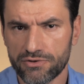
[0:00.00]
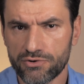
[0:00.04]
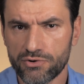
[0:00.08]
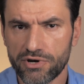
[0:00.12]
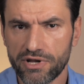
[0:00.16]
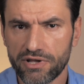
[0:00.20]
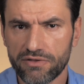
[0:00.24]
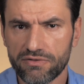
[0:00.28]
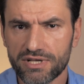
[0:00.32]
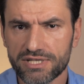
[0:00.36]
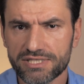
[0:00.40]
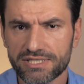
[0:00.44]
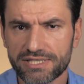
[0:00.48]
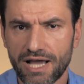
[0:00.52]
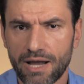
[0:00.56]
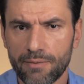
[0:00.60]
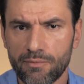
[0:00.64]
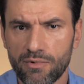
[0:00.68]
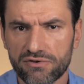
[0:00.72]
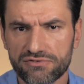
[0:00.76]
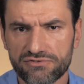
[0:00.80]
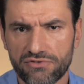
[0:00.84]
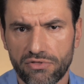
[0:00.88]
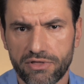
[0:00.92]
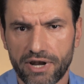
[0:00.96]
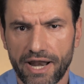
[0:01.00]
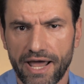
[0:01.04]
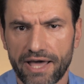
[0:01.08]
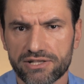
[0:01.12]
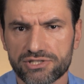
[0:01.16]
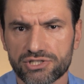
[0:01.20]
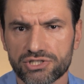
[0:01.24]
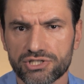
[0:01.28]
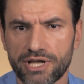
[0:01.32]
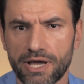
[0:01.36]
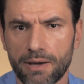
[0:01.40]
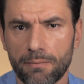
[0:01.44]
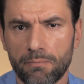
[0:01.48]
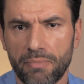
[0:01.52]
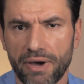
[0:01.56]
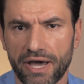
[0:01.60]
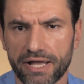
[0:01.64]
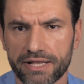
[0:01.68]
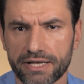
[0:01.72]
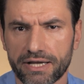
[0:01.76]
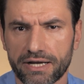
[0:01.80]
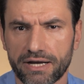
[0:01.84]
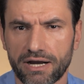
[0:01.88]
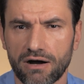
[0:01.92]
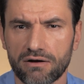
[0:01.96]
During this time of tragedy and
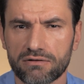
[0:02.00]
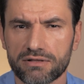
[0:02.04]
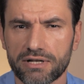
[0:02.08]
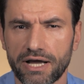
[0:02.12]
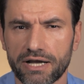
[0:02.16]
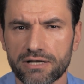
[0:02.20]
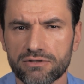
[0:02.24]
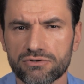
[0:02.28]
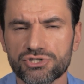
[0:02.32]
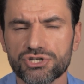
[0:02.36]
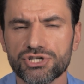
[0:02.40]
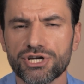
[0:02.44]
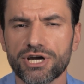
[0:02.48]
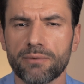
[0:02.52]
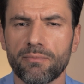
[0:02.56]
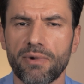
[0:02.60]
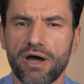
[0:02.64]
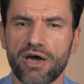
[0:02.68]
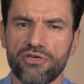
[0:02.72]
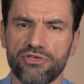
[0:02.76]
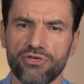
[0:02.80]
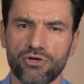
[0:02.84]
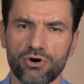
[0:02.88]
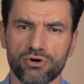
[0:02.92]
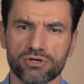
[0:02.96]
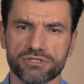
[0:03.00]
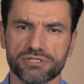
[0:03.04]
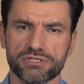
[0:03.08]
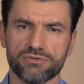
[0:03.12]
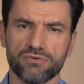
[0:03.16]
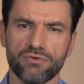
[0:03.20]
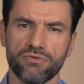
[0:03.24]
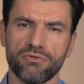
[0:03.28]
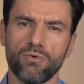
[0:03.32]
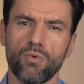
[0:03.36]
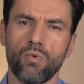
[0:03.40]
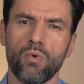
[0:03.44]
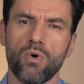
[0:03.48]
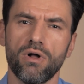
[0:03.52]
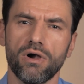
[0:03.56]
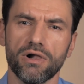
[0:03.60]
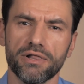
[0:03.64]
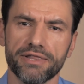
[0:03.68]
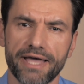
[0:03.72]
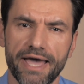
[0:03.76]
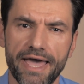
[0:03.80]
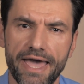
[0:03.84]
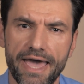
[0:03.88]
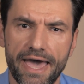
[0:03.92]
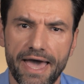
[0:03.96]
panic, I would like to share my thoughts to the
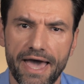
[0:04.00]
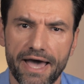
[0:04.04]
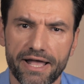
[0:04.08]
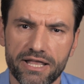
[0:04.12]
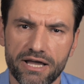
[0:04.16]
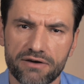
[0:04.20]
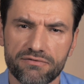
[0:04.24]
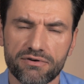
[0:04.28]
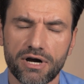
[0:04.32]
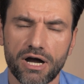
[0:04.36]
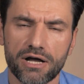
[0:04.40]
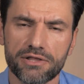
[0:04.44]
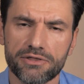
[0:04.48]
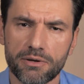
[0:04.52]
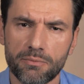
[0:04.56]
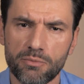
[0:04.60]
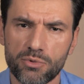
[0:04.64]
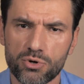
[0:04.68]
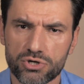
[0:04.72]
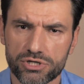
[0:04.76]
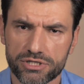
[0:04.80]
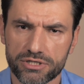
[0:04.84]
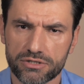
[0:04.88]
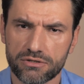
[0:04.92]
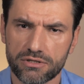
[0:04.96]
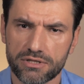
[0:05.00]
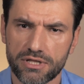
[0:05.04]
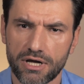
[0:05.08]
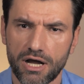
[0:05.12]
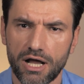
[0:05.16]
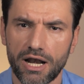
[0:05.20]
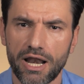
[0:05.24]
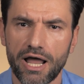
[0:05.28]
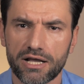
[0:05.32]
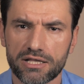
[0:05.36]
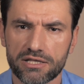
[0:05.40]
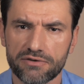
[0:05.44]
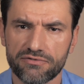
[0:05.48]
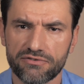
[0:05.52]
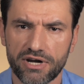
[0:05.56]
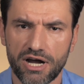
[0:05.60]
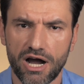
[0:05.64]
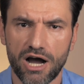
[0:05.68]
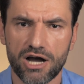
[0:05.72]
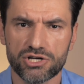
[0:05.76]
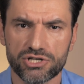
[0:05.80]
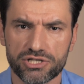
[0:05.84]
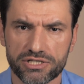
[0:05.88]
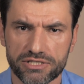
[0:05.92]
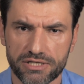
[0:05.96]
world and have a contribution to the collective
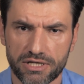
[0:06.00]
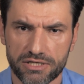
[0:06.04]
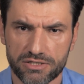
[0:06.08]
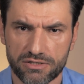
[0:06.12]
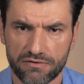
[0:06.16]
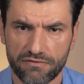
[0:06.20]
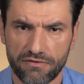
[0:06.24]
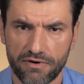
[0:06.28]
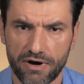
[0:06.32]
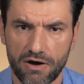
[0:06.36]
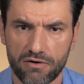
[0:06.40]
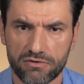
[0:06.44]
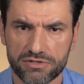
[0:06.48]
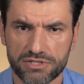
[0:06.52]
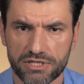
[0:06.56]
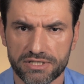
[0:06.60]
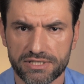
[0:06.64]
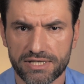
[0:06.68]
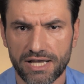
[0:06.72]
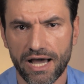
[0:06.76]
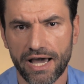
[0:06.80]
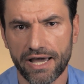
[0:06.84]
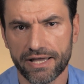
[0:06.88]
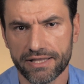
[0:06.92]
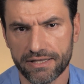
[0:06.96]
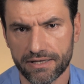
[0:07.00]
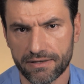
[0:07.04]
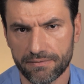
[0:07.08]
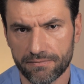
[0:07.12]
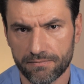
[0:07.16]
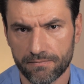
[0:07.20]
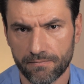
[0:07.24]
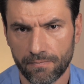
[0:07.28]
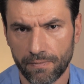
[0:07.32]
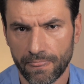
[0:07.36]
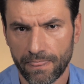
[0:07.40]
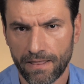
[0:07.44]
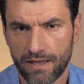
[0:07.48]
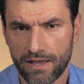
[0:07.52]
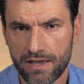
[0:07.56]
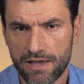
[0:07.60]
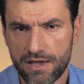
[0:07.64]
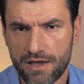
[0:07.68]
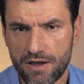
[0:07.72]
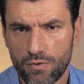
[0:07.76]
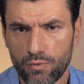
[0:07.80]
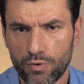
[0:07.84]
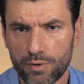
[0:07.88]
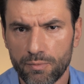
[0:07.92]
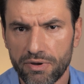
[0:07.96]
consciousness of our society.
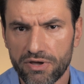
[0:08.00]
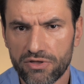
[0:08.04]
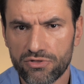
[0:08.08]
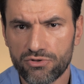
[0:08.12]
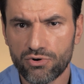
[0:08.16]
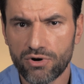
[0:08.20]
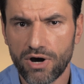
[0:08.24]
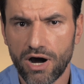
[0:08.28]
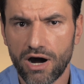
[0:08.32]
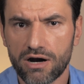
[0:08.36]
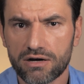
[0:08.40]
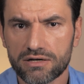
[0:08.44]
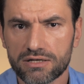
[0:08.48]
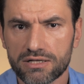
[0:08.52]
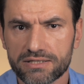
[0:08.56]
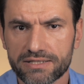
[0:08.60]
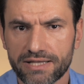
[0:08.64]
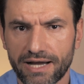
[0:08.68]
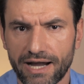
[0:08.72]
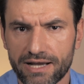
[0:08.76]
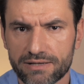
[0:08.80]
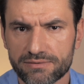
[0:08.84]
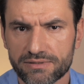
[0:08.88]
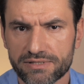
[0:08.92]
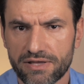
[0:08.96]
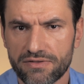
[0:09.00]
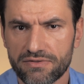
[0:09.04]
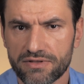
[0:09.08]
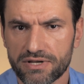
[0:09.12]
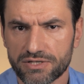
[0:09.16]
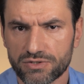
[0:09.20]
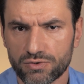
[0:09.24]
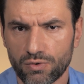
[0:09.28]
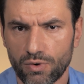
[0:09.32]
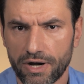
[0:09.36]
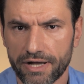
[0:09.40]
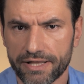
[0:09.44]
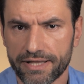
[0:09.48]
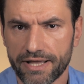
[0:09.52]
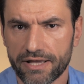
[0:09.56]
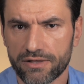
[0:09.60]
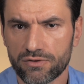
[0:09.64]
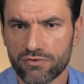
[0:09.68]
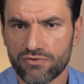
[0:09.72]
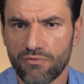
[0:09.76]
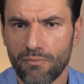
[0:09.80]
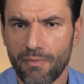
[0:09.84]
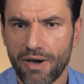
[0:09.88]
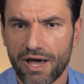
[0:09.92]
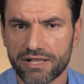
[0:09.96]
We've been through harder times than this one,
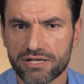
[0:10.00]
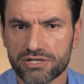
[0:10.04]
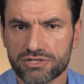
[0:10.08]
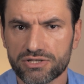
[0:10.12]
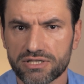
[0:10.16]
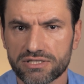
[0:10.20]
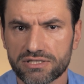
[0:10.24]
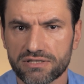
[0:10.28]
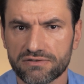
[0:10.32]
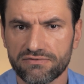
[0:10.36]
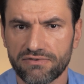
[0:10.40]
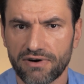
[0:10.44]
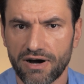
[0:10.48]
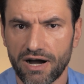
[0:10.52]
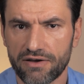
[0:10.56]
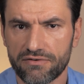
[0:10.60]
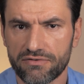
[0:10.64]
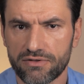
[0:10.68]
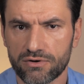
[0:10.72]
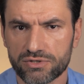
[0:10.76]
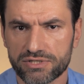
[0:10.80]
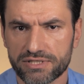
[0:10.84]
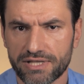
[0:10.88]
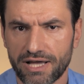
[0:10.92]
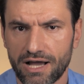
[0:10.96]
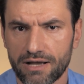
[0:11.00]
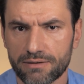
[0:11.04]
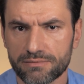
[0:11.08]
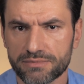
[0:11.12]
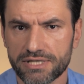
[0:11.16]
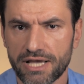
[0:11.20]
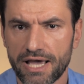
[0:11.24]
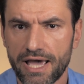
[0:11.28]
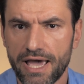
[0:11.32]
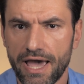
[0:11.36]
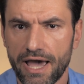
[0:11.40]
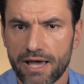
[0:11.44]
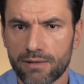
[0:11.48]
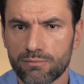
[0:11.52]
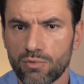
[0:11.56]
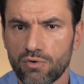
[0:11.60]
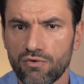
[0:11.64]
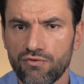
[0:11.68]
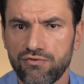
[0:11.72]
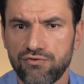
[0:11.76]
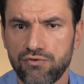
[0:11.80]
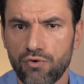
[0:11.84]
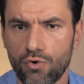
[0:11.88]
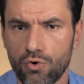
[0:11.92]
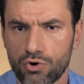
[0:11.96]
and we've managed to survive those times and
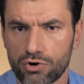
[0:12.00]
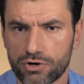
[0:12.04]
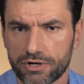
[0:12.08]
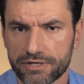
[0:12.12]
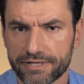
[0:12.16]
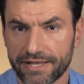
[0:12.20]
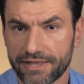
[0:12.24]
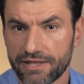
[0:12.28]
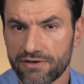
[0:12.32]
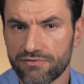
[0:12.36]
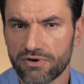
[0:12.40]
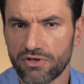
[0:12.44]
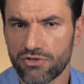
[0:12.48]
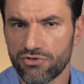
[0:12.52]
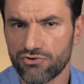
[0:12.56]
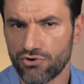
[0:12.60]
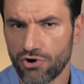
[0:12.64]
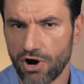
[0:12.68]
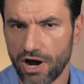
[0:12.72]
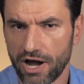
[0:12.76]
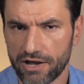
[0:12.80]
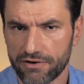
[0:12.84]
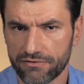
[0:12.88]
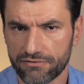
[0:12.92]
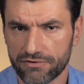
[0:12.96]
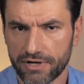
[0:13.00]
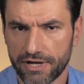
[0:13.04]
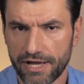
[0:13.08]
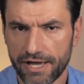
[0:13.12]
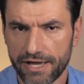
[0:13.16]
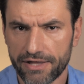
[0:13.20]
move forward and even thrive.